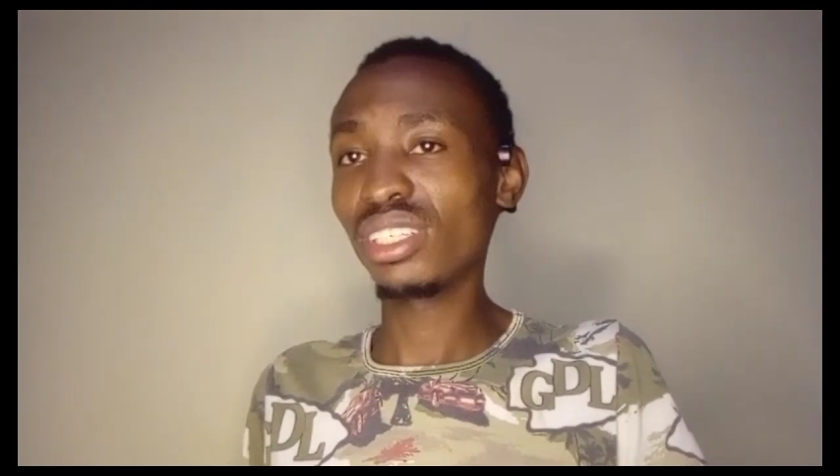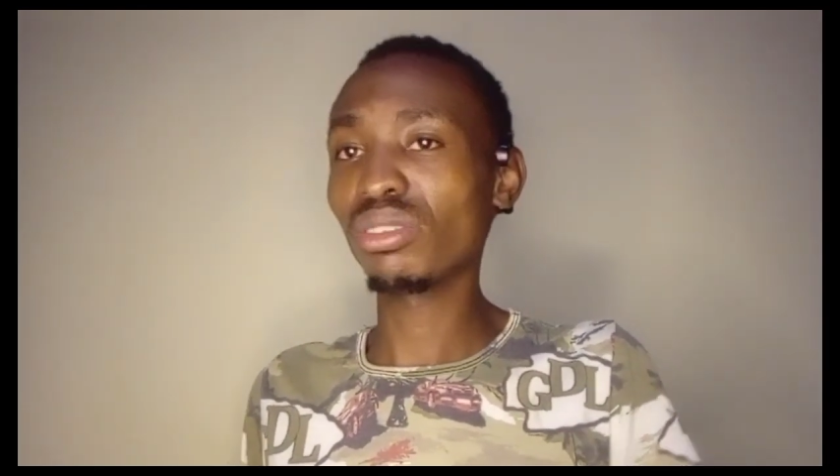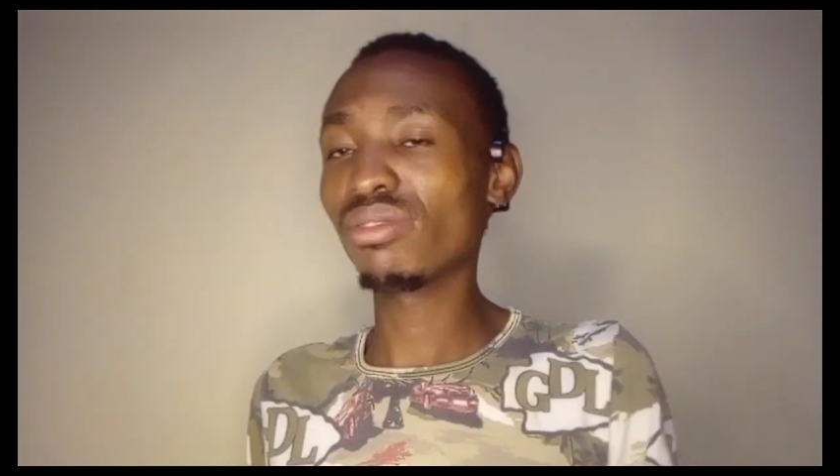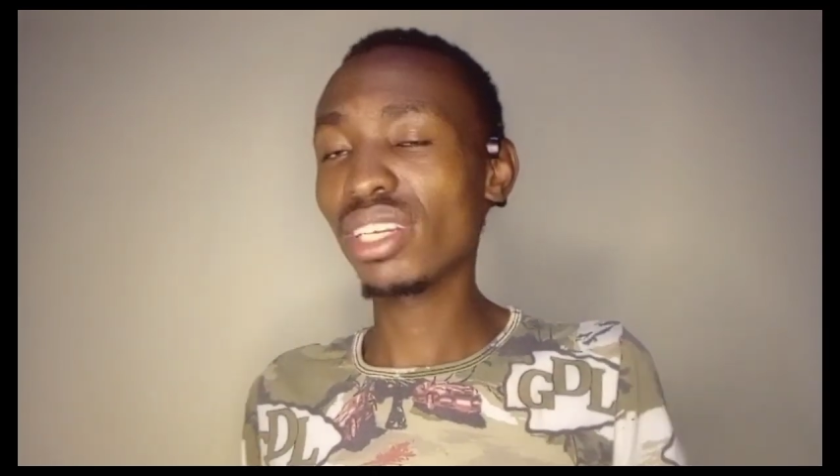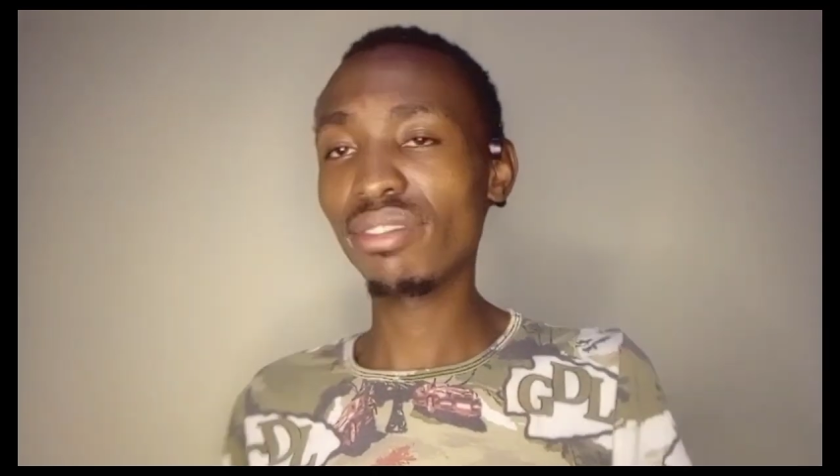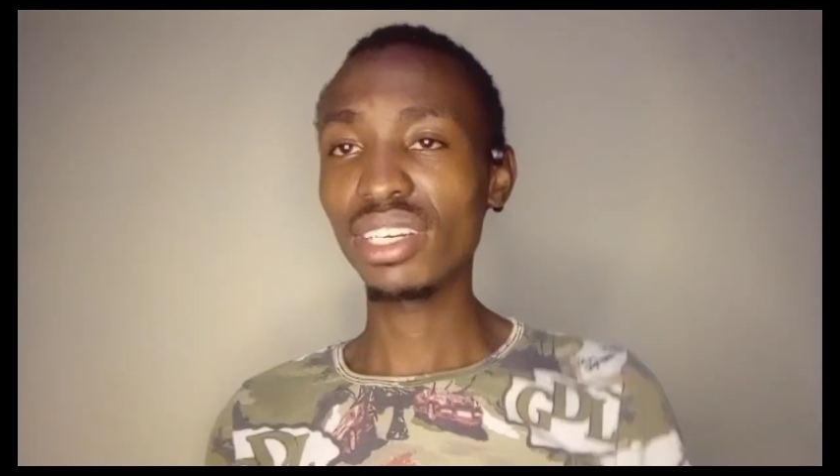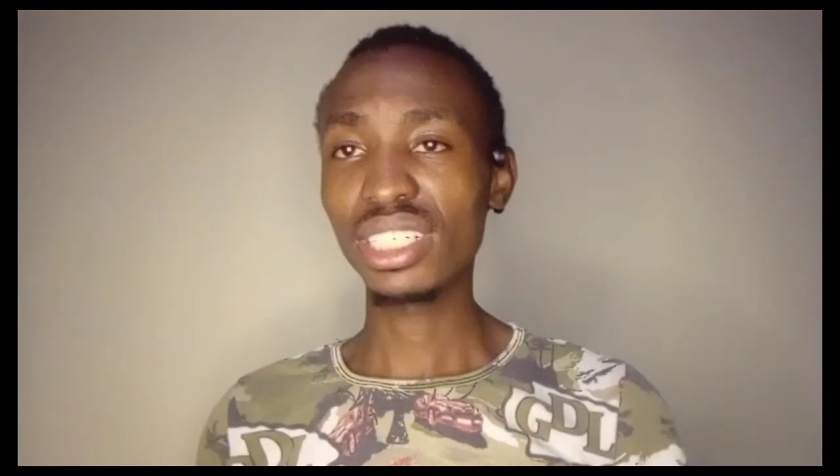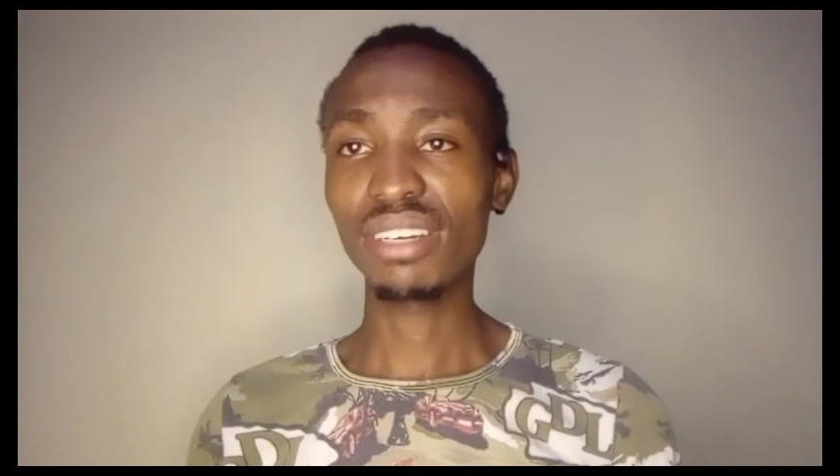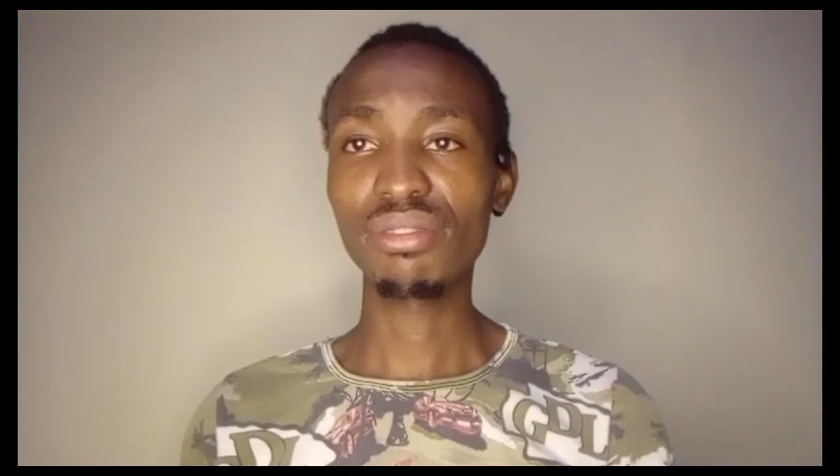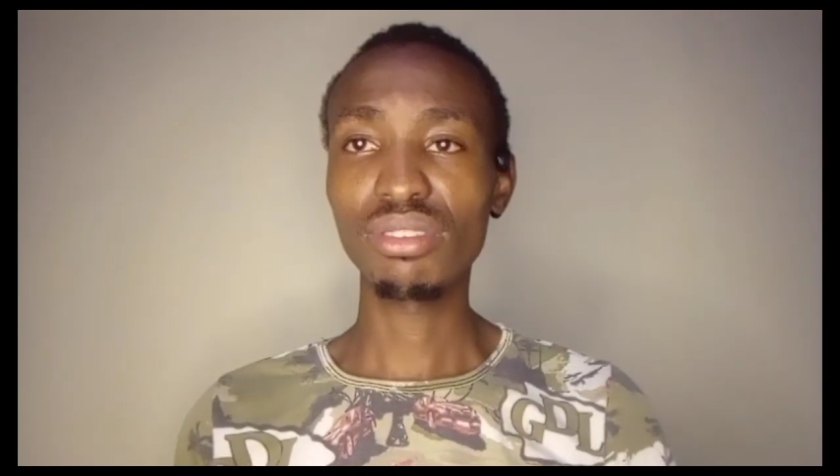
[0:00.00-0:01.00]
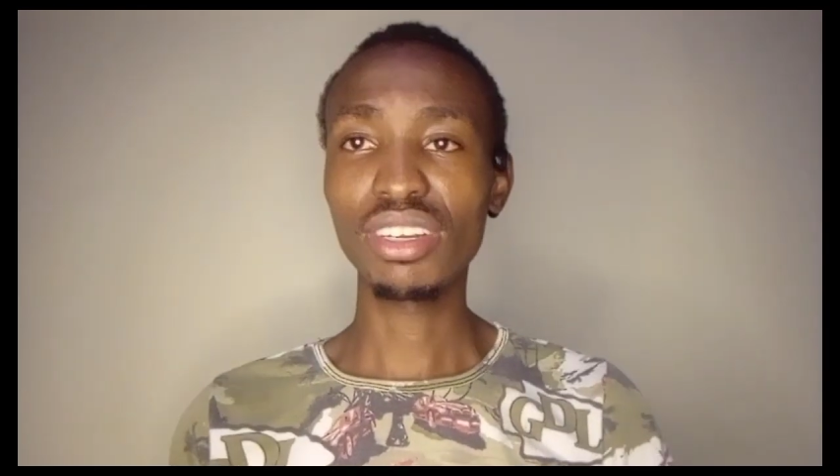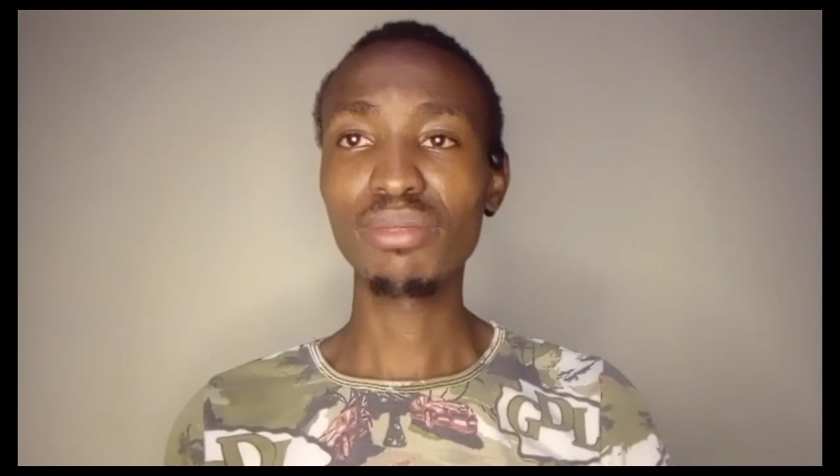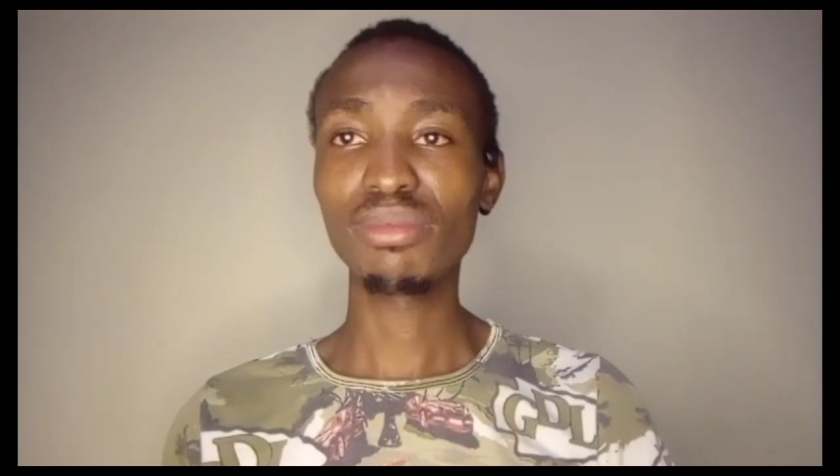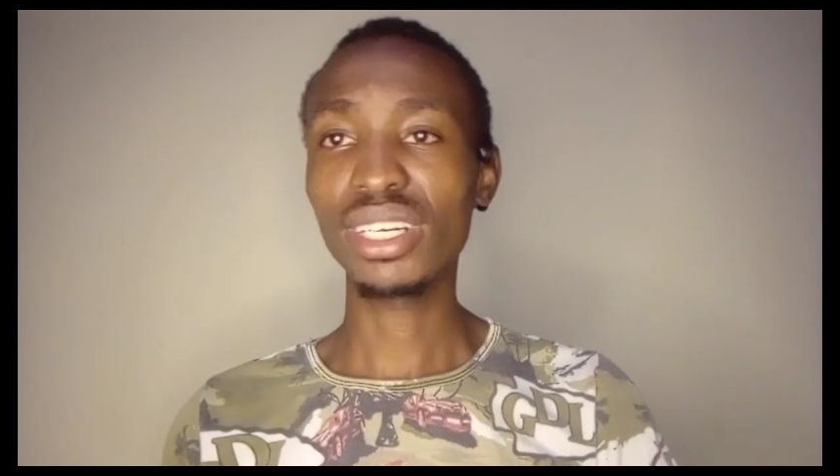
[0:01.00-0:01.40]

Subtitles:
tough for him,